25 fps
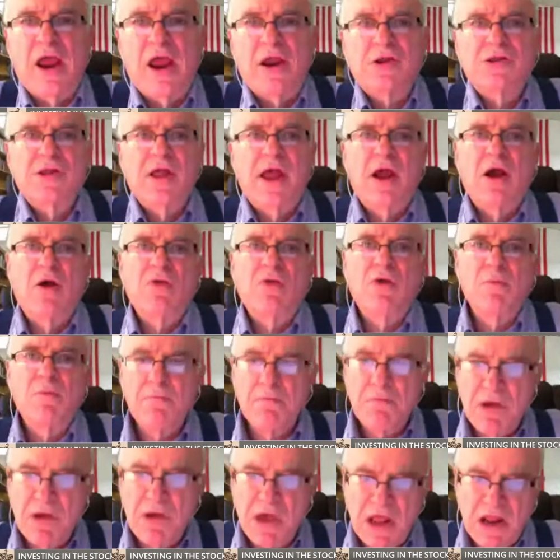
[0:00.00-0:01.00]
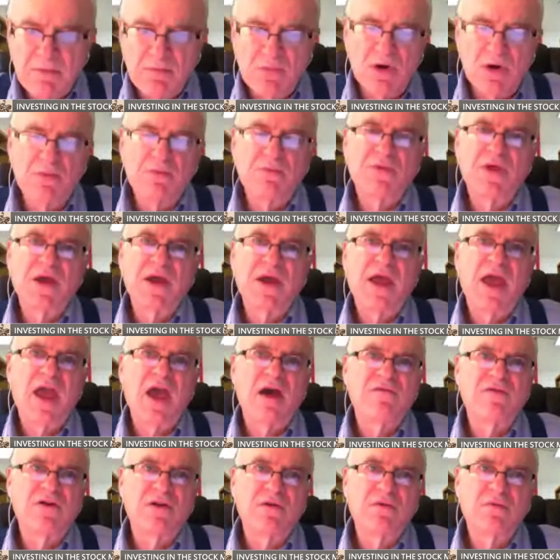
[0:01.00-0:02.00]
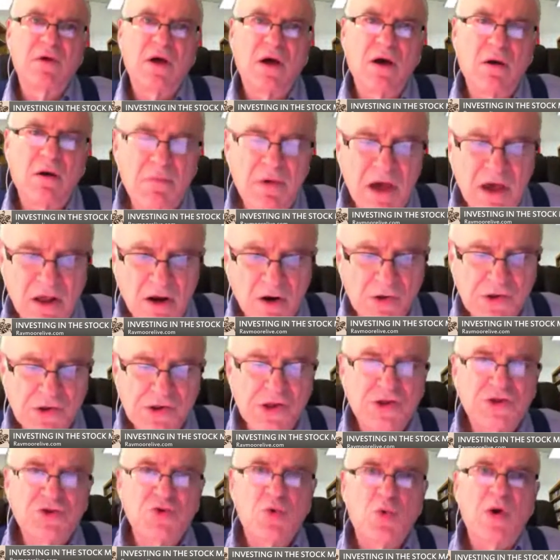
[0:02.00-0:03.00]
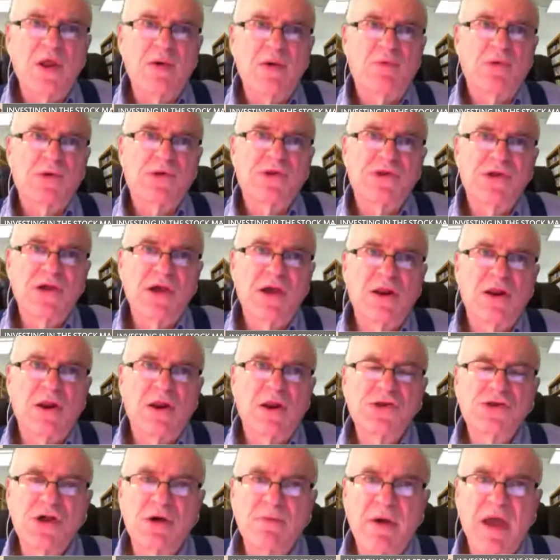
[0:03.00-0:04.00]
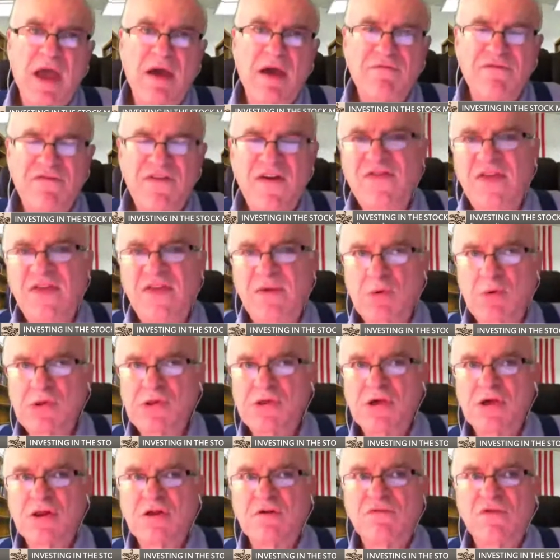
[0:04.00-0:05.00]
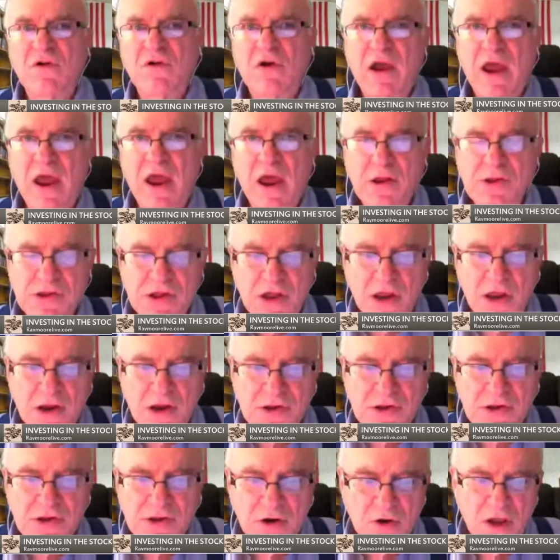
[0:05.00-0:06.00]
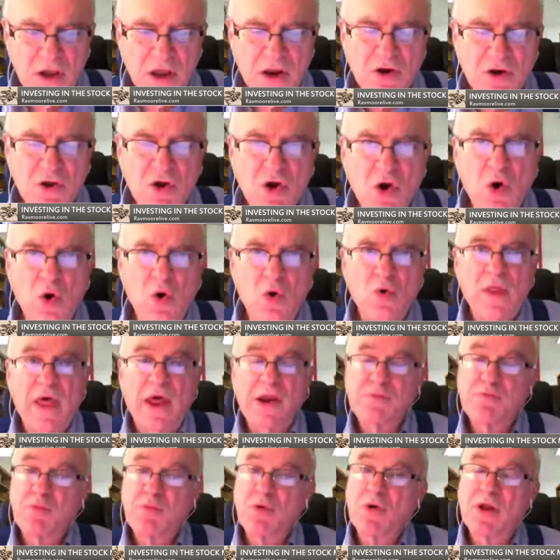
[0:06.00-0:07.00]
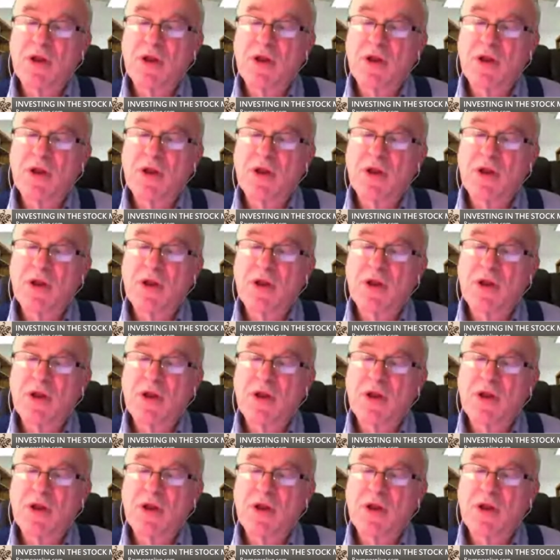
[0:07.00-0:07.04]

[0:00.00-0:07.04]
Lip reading: now, the minimum they have in metals is 20%, and some have 50% of their assets in gold. That's pretty